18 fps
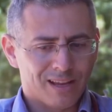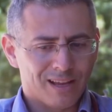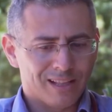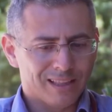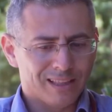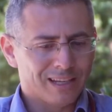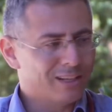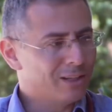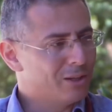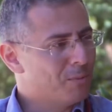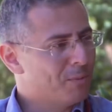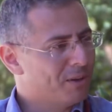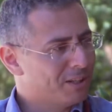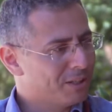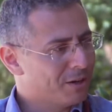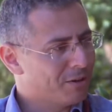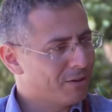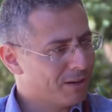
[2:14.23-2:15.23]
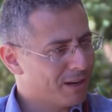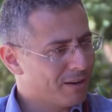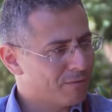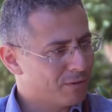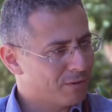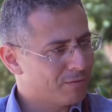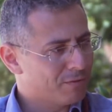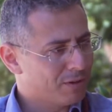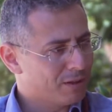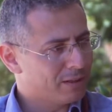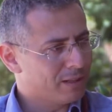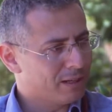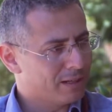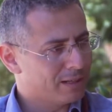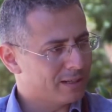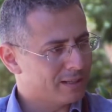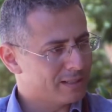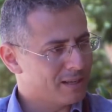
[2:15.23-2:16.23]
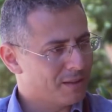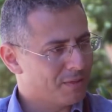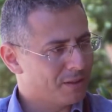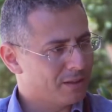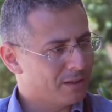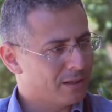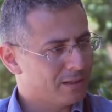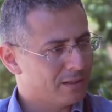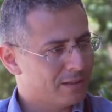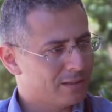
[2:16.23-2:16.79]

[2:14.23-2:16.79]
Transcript: little humanitarian effort felt like something that